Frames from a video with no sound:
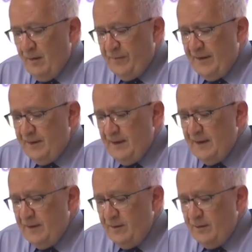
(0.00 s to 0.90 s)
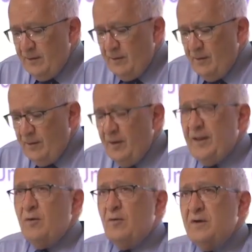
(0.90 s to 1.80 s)
Then in
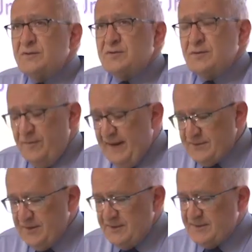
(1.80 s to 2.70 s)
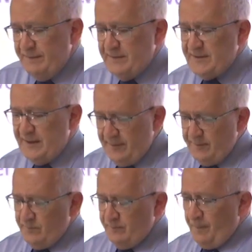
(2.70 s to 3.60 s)
early August
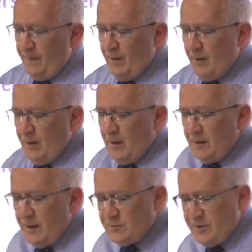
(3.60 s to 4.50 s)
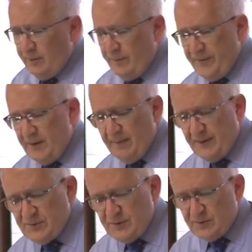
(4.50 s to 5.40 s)
2017, two of the
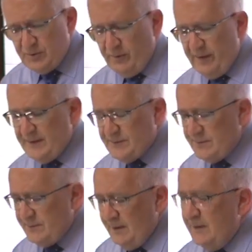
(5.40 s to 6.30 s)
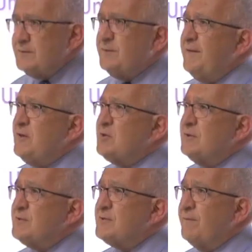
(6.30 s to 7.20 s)
most notorious
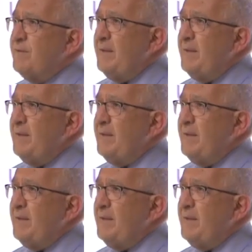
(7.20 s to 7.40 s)
divisions of the